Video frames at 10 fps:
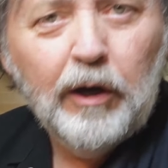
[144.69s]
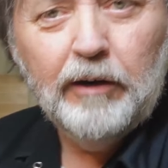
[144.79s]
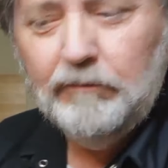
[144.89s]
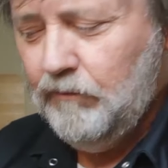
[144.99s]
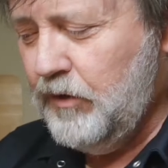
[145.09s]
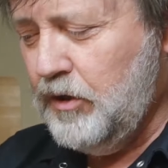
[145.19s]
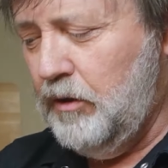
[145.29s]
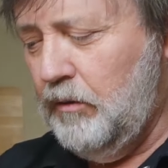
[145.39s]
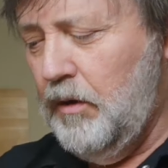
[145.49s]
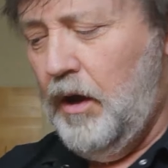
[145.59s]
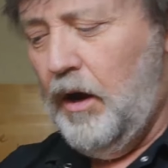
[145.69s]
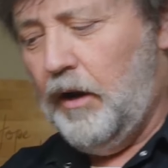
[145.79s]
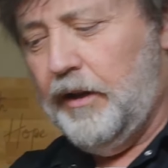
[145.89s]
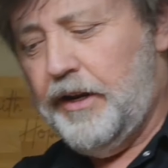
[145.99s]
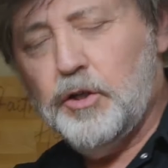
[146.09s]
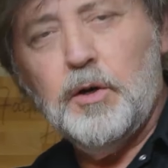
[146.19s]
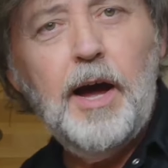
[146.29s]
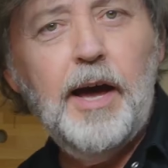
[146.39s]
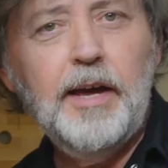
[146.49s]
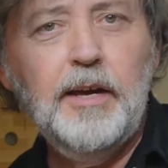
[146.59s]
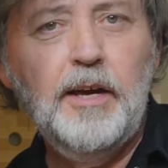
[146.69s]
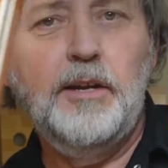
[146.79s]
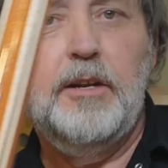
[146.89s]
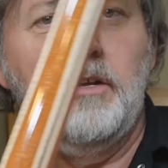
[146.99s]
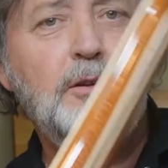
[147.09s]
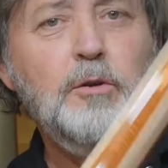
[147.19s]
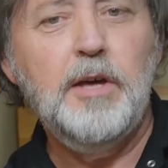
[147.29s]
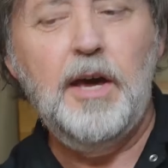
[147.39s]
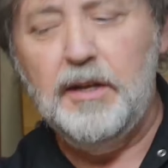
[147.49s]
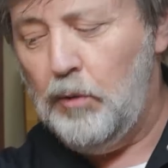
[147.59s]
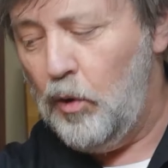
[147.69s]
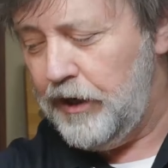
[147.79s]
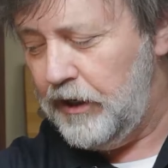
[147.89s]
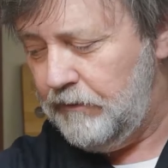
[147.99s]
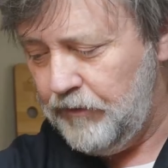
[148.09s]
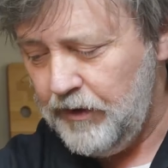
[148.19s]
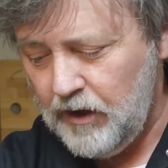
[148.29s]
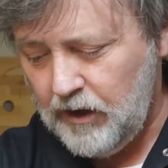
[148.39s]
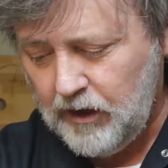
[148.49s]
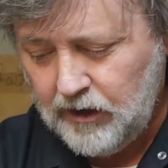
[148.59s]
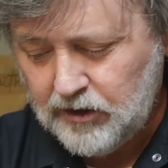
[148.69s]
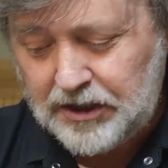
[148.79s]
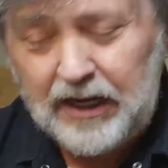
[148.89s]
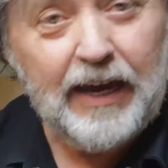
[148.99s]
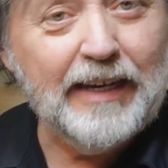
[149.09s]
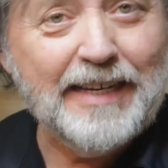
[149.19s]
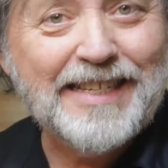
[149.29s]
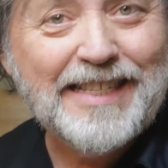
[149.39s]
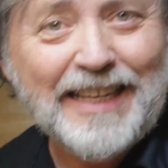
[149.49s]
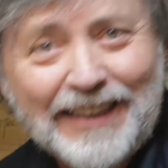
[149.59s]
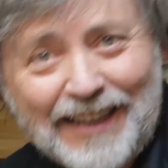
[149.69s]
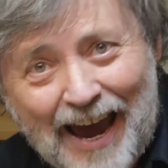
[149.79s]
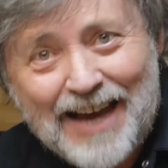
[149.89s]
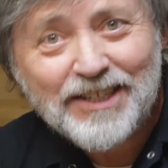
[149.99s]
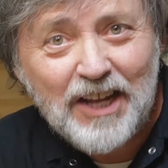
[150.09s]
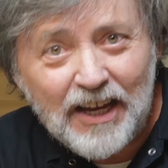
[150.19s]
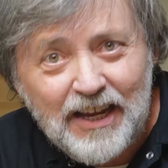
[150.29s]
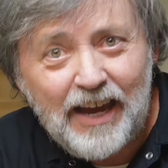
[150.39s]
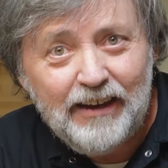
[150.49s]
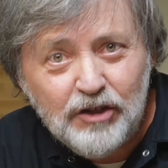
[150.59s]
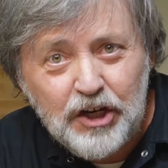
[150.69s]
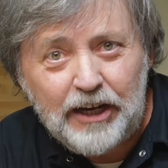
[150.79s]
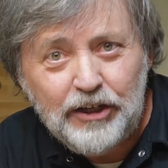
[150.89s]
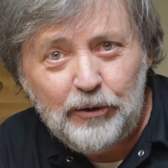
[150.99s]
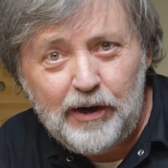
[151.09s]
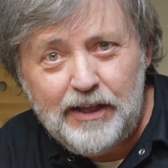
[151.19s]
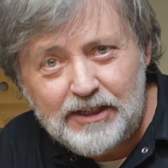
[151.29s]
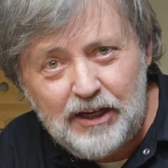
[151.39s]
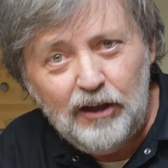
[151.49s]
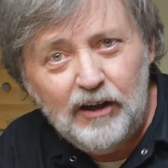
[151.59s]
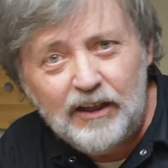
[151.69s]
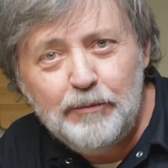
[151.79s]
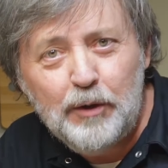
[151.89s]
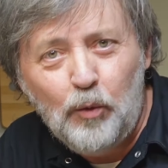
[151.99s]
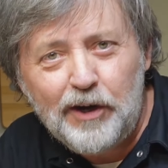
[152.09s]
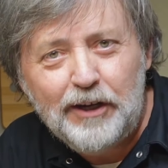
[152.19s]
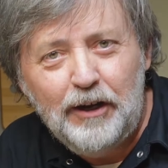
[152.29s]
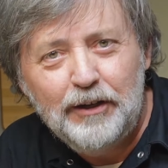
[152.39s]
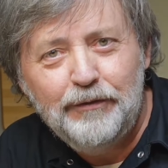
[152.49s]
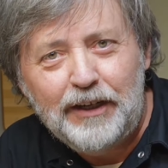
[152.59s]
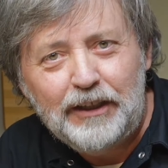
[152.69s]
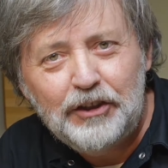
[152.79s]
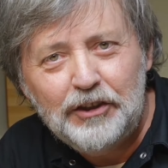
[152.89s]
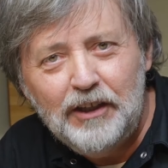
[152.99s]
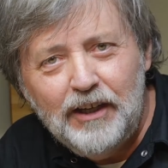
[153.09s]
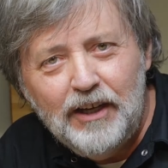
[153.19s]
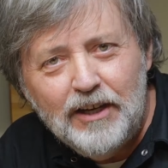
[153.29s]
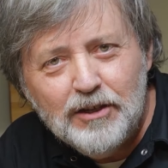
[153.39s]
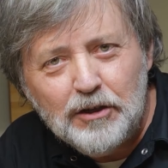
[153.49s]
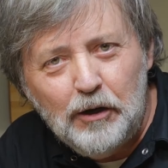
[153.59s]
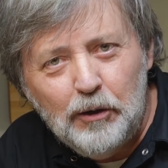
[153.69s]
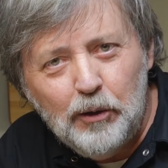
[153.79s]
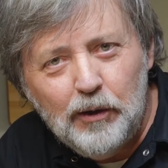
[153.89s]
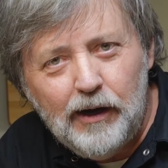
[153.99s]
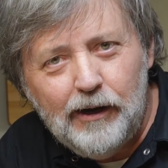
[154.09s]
on. So I'll let it dry and do that in the morning. Today is the last day of January. That's how long I've been working on the finish. So